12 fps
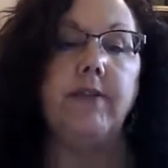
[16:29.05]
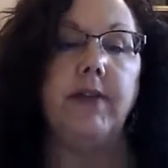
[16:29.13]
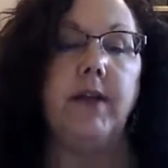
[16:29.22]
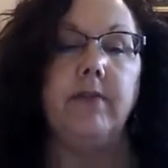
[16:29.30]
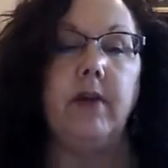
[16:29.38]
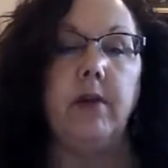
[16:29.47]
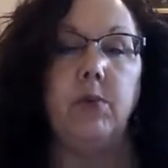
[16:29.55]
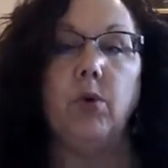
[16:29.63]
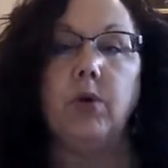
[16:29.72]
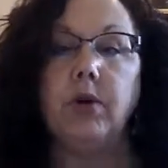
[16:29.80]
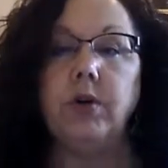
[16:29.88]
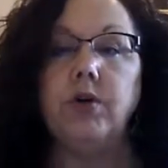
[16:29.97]
if they've
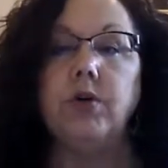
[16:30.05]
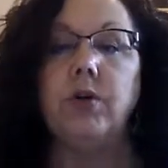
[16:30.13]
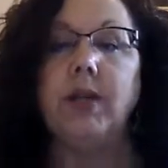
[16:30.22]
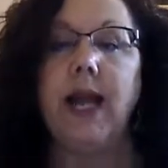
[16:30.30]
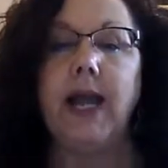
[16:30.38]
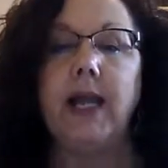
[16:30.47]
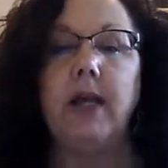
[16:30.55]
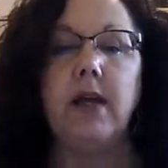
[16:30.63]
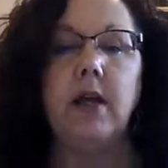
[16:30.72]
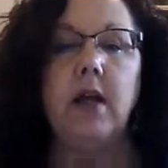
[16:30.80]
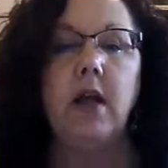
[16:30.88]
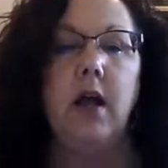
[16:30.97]
ordered, so that
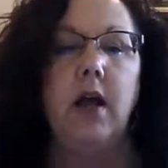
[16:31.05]
I